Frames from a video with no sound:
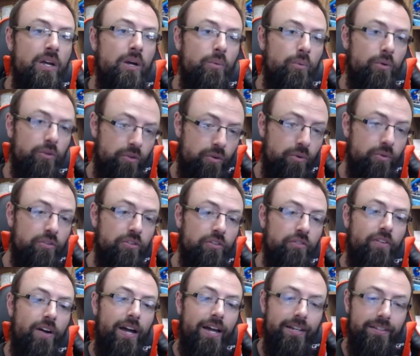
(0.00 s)
was
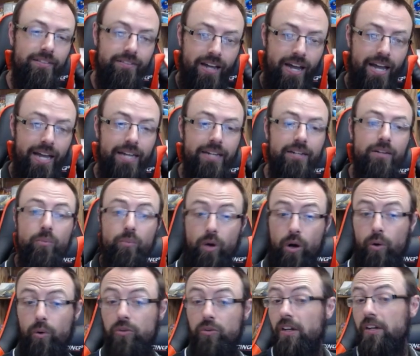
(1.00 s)
crucified, died,
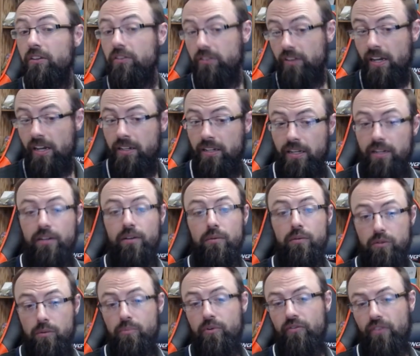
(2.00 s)
rose, and ascended
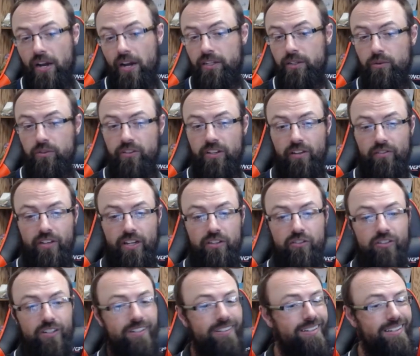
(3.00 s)
to provide you
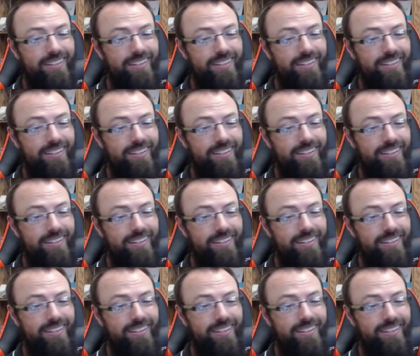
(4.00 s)
salvation.